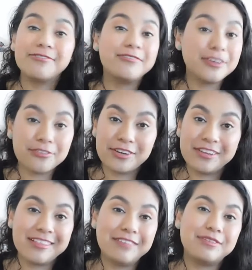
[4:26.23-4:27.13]
feel free
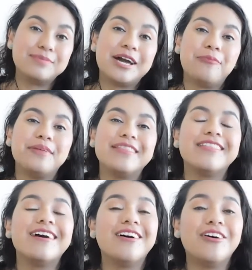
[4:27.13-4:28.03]
to leave them down
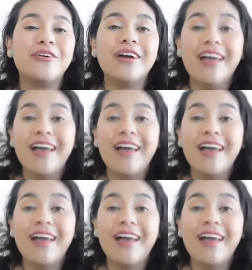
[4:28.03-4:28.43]
below.